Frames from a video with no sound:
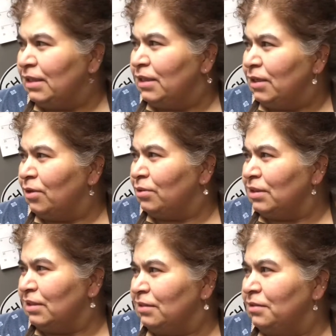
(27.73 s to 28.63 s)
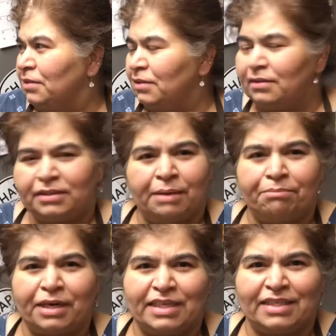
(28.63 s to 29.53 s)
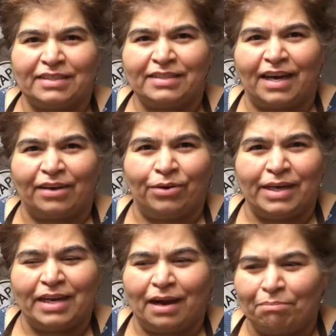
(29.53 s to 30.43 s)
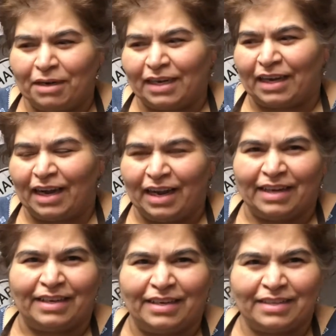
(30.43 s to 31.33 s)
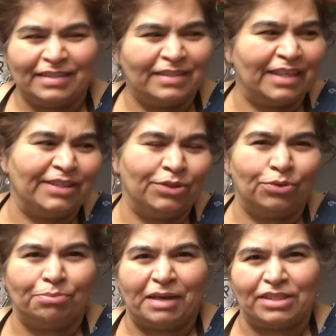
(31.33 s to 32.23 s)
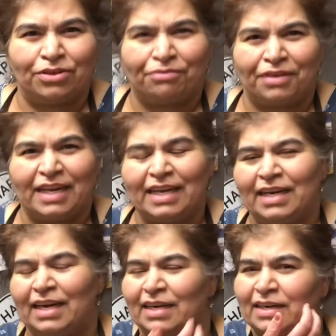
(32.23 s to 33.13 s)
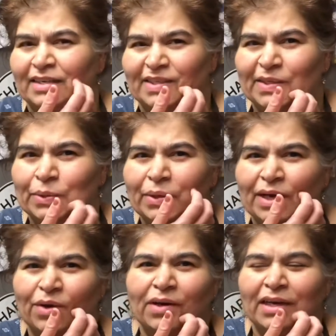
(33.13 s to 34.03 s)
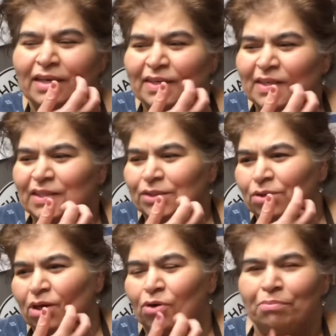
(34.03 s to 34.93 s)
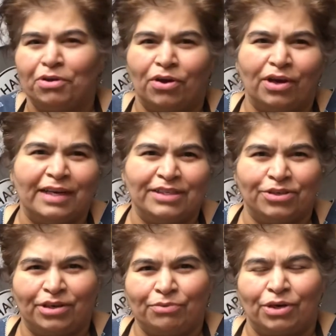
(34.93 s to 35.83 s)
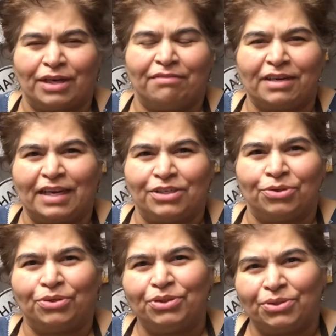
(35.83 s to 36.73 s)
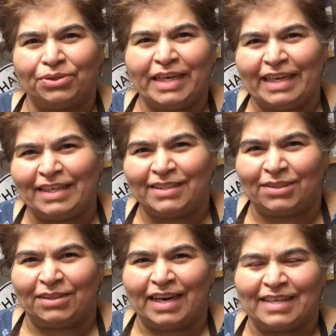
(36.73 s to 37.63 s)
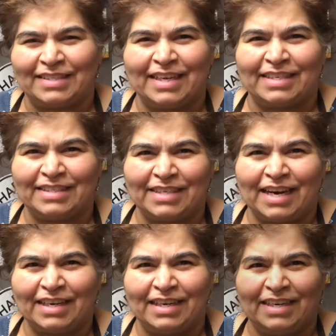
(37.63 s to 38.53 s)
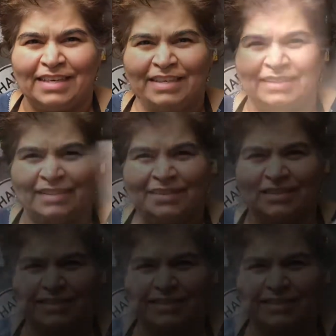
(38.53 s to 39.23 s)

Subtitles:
now the temperatures are going up little and there's no much of rain and snow and all. So I hope you all enjoy whatever I show you today. So let's get started. So this is my